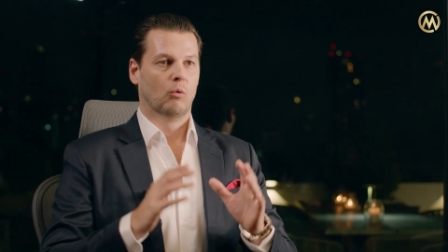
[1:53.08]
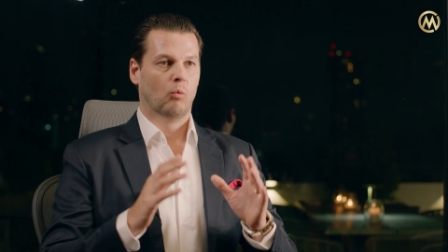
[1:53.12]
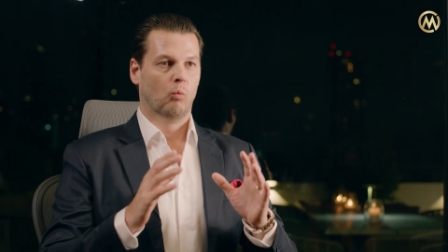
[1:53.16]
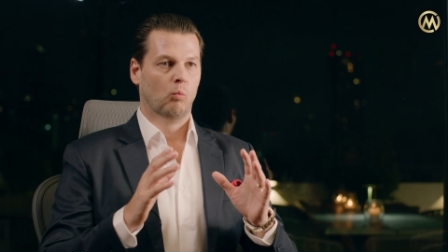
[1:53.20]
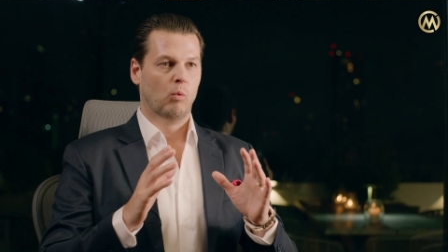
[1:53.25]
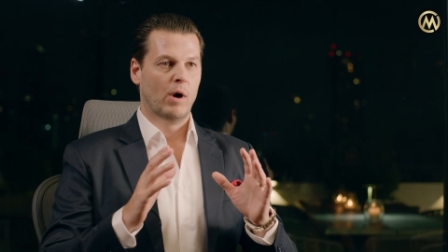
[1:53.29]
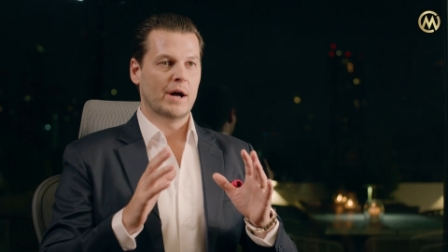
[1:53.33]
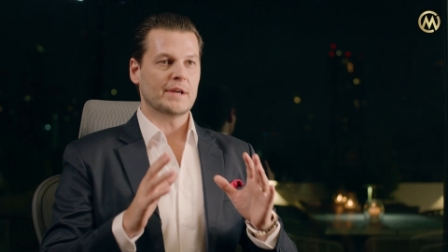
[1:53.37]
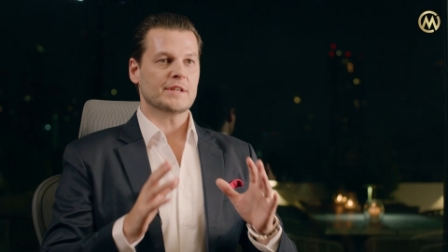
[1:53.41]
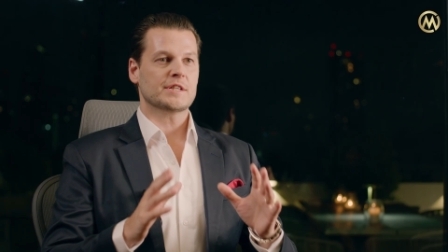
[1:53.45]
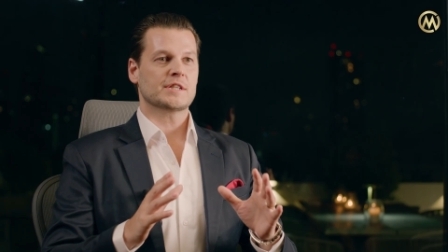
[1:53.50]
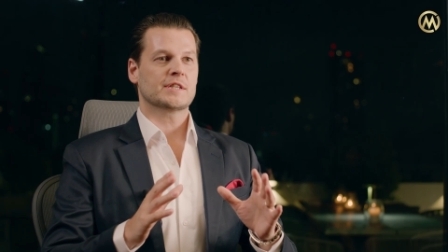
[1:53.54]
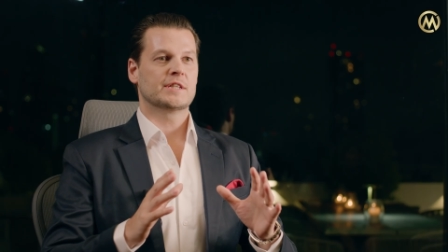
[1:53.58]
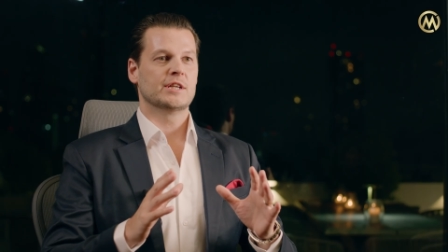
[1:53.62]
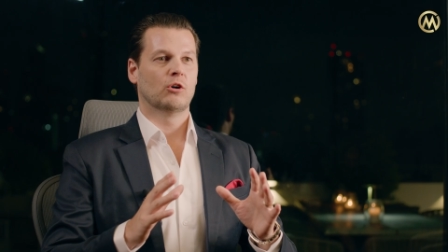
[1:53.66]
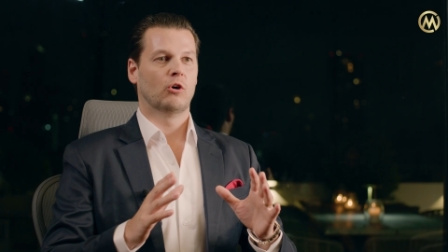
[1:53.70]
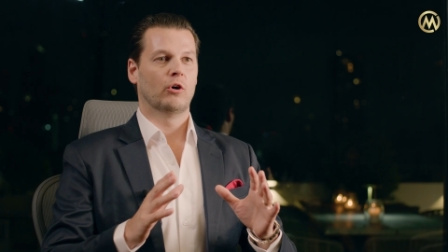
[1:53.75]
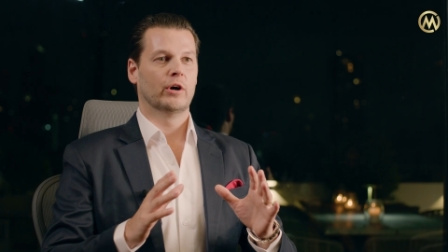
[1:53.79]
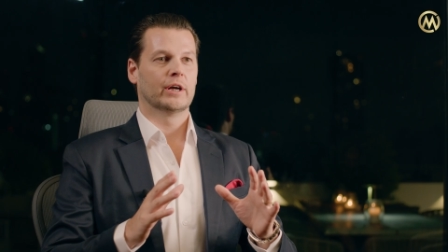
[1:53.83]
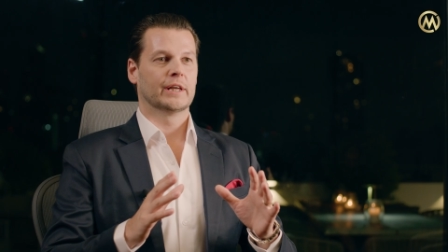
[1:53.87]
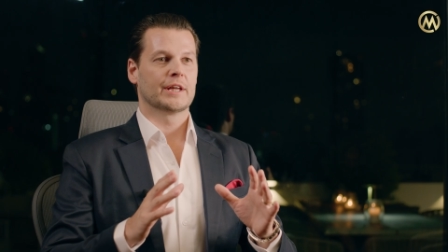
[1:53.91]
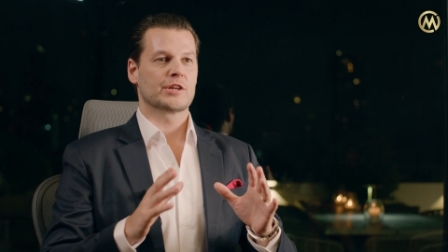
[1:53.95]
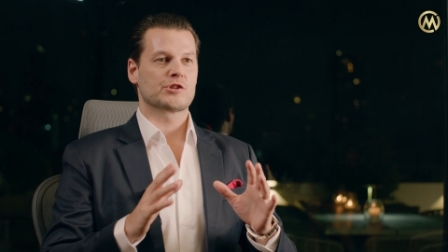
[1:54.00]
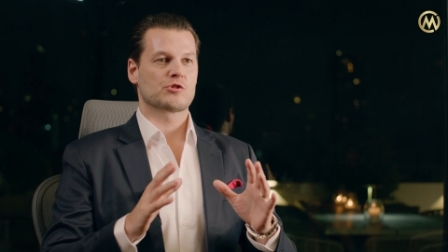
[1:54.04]
Once the
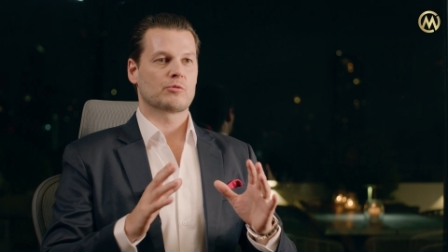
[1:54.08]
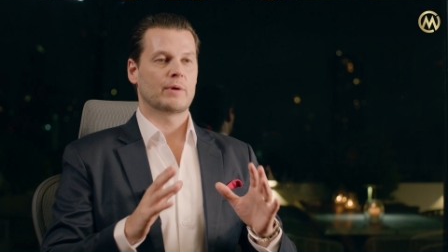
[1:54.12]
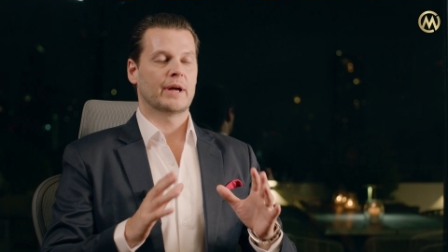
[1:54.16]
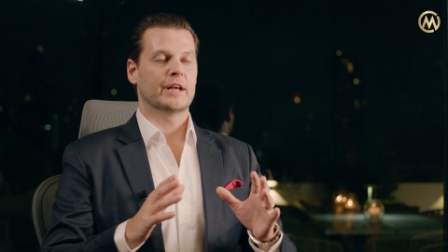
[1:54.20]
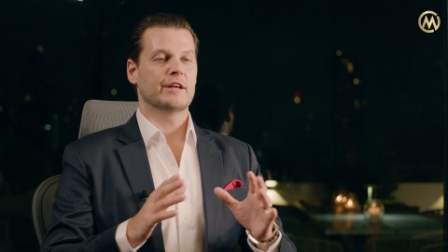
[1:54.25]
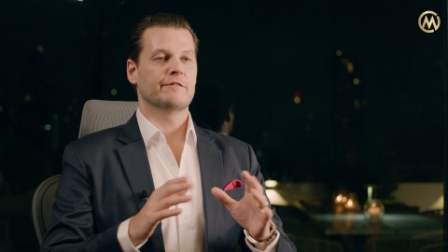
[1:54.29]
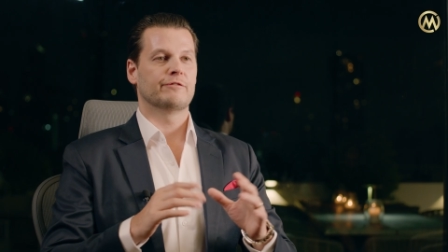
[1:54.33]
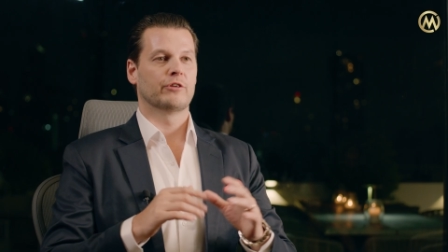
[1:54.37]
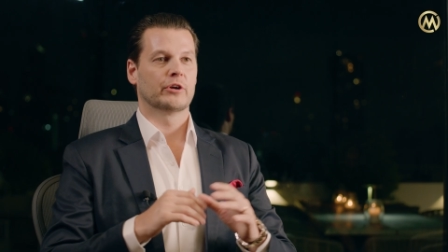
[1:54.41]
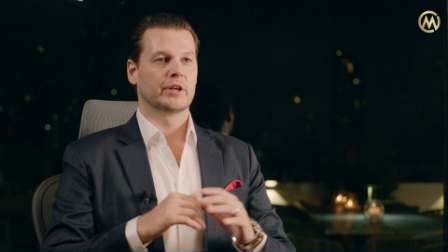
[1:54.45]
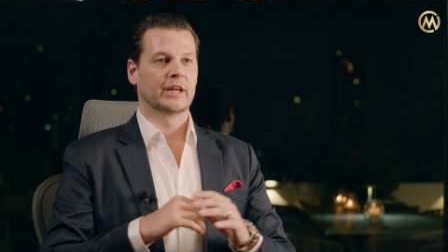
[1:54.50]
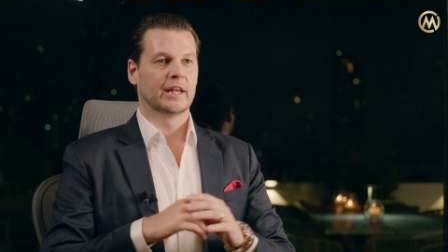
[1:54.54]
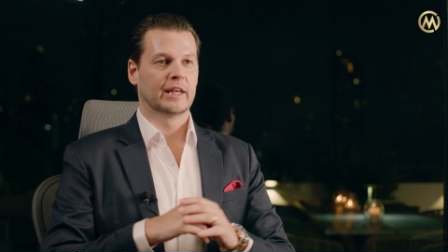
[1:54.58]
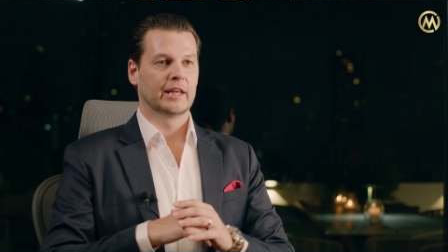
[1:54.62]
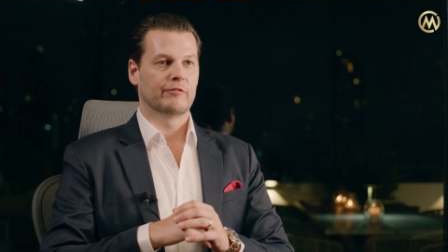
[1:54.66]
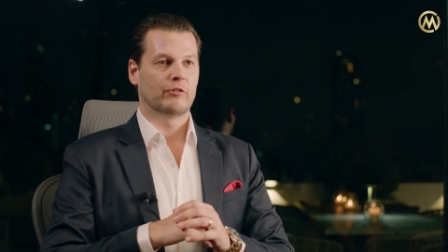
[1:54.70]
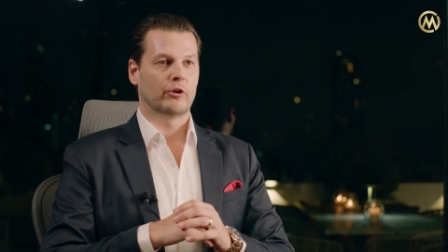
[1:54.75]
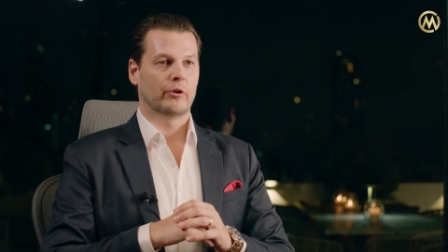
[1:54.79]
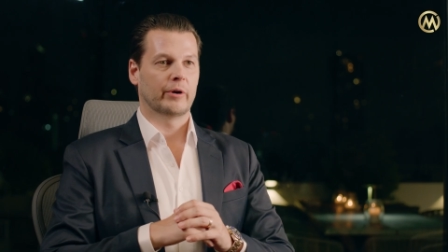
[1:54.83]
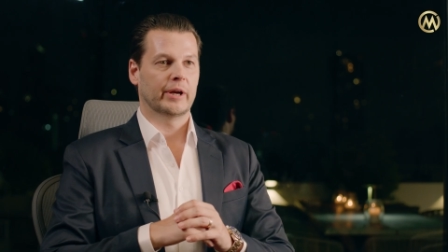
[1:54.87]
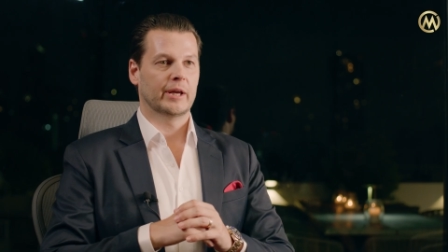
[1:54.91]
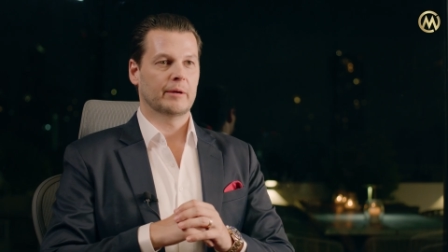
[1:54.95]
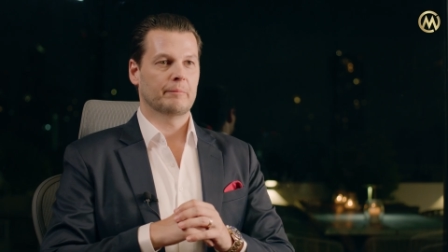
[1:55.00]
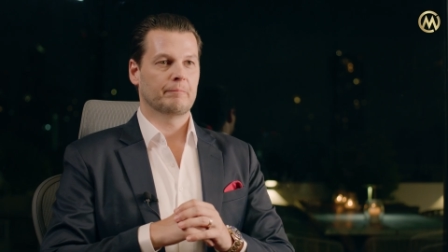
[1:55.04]
oil is ready for
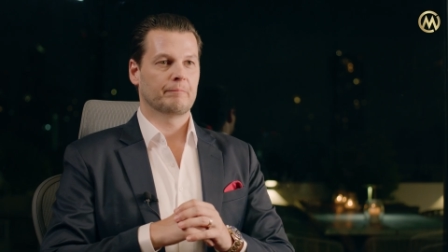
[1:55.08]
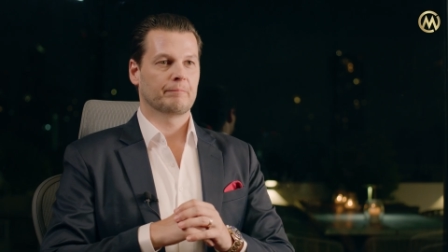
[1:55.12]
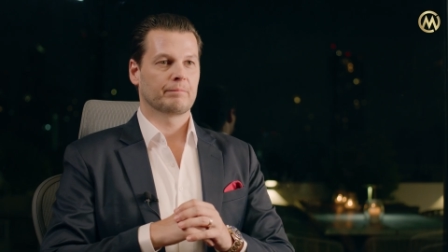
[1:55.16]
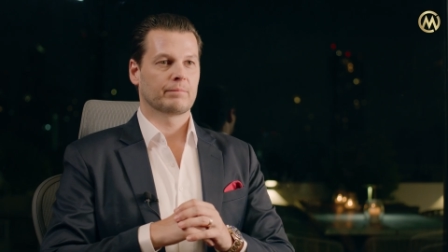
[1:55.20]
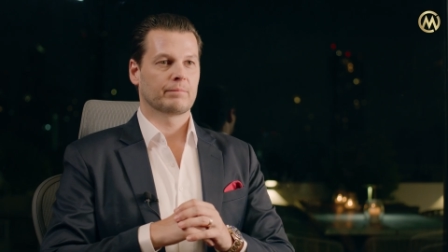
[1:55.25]
delivery,